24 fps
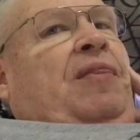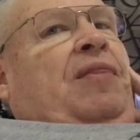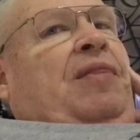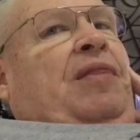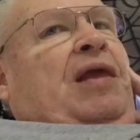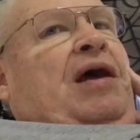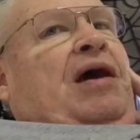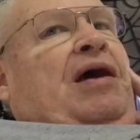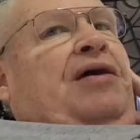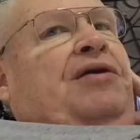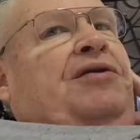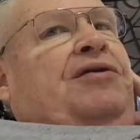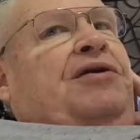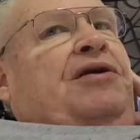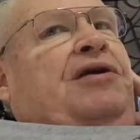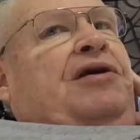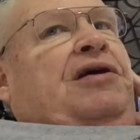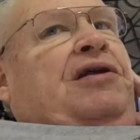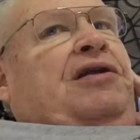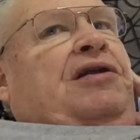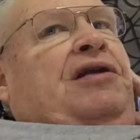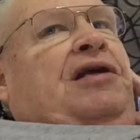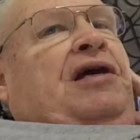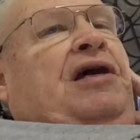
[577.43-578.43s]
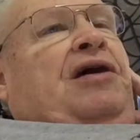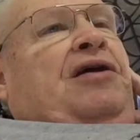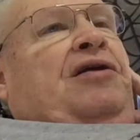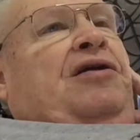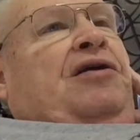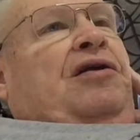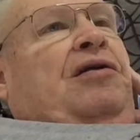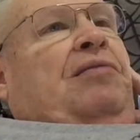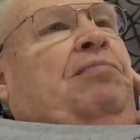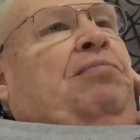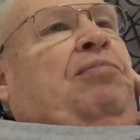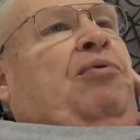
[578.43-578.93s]
now to get down
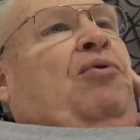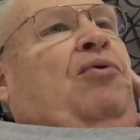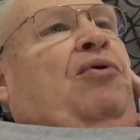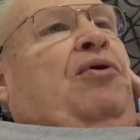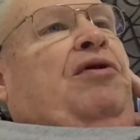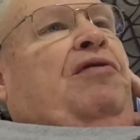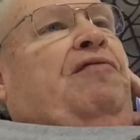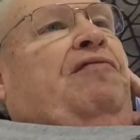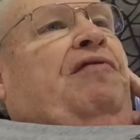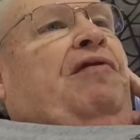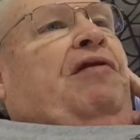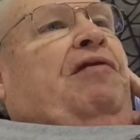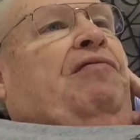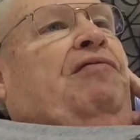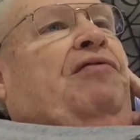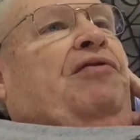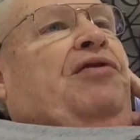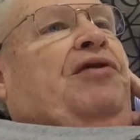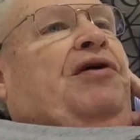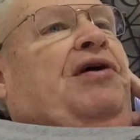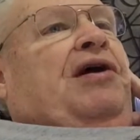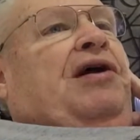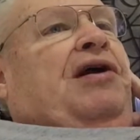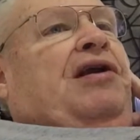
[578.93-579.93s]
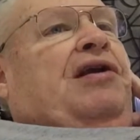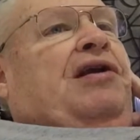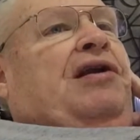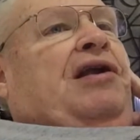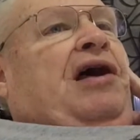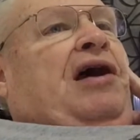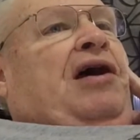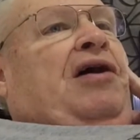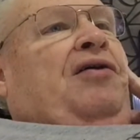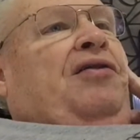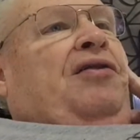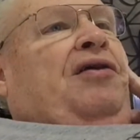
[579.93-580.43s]
to the point of everything,
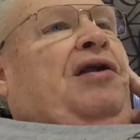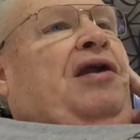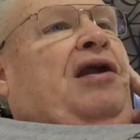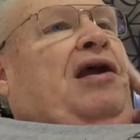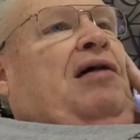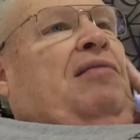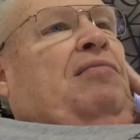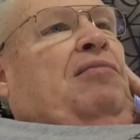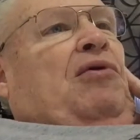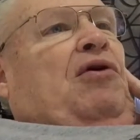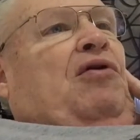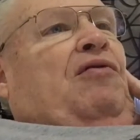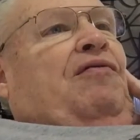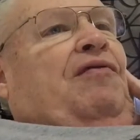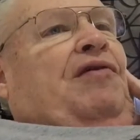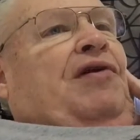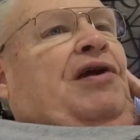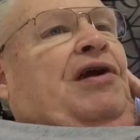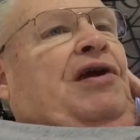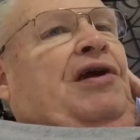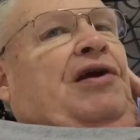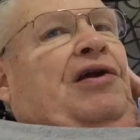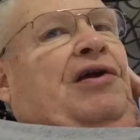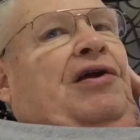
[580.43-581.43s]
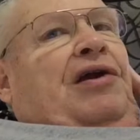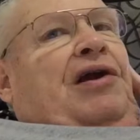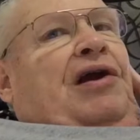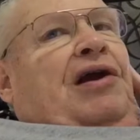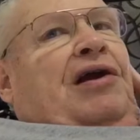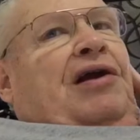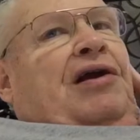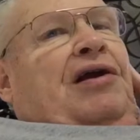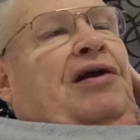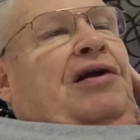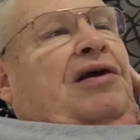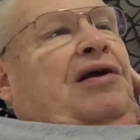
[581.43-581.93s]
now that I'm over
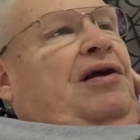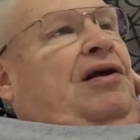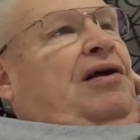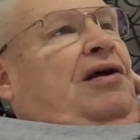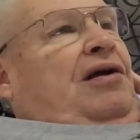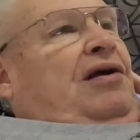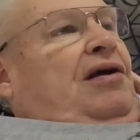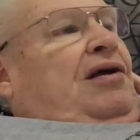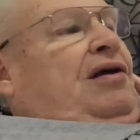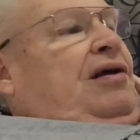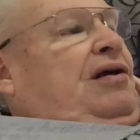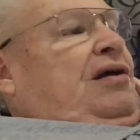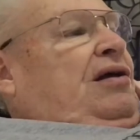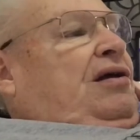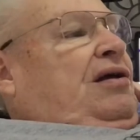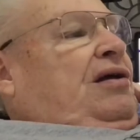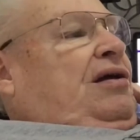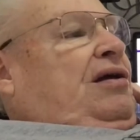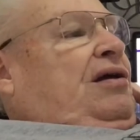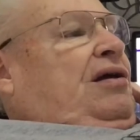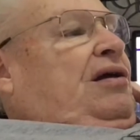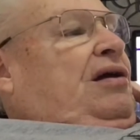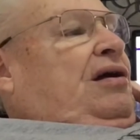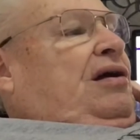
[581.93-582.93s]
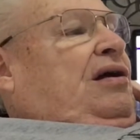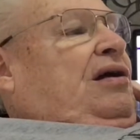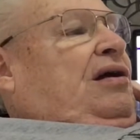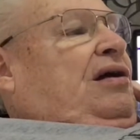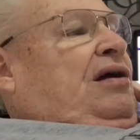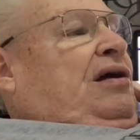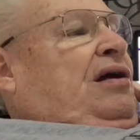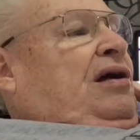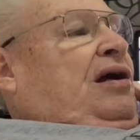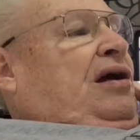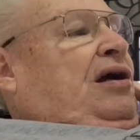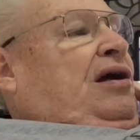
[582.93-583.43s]
here,
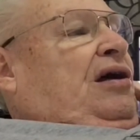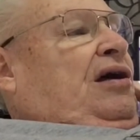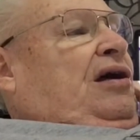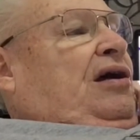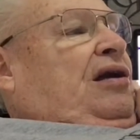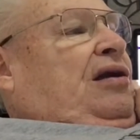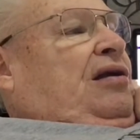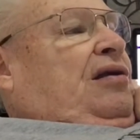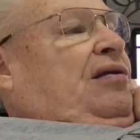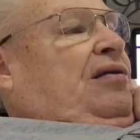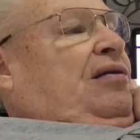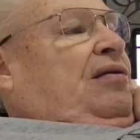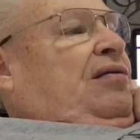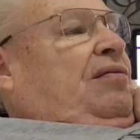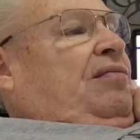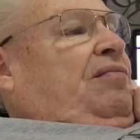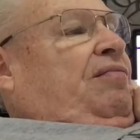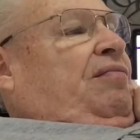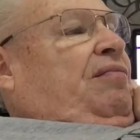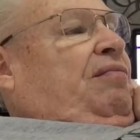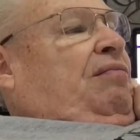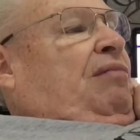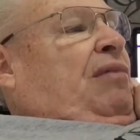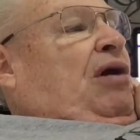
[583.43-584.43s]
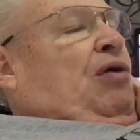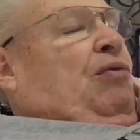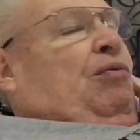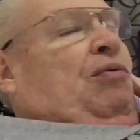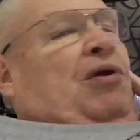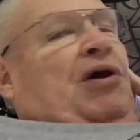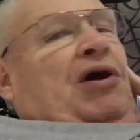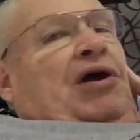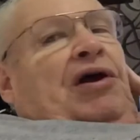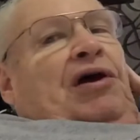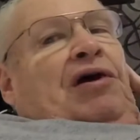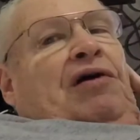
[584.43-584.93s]
I got my
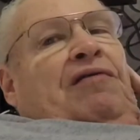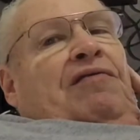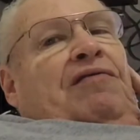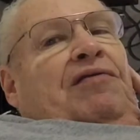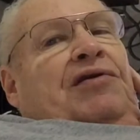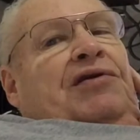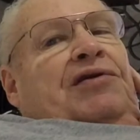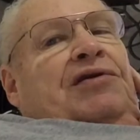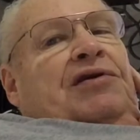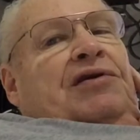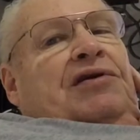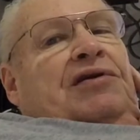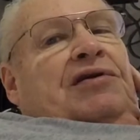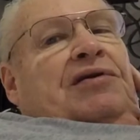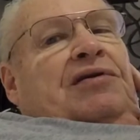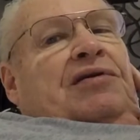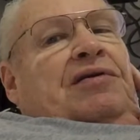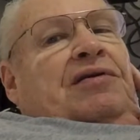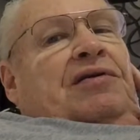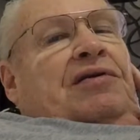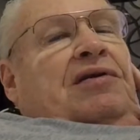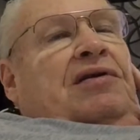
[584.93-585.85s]
way over to,